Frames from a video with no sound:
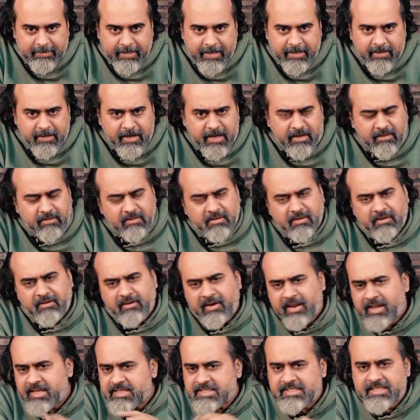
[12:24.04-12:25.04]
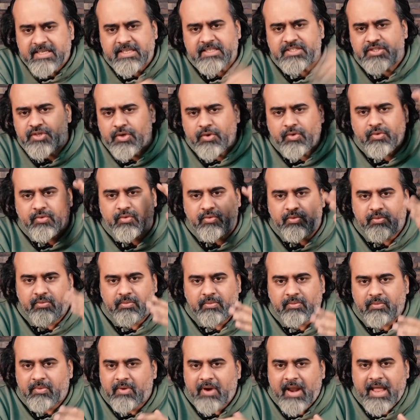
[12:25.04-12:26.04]
It, it raises
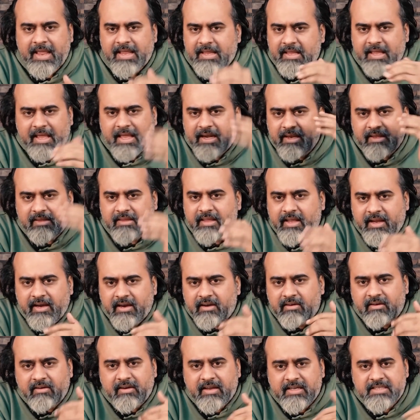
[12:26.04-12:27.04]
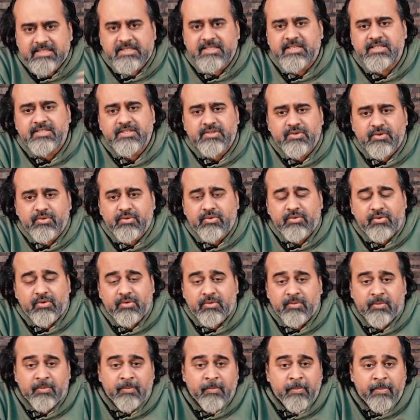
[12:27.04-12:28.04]
you like anything, it raises you
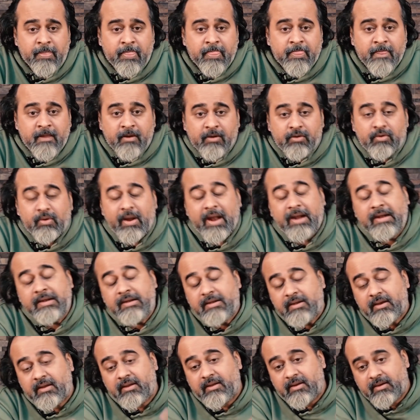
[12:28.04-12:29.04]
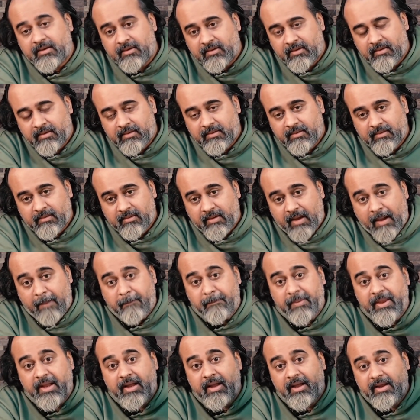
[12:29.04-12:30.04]
to, to enter a
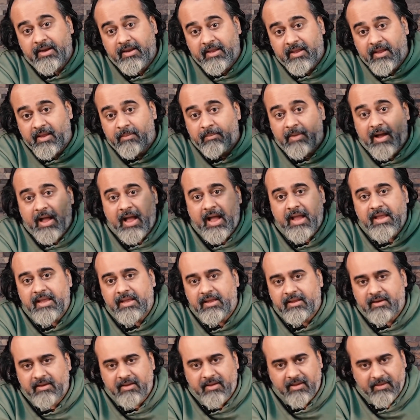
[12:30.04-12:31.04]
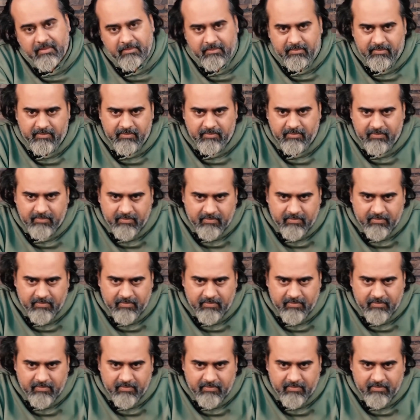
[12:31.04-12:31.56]
bigger game, a higher game.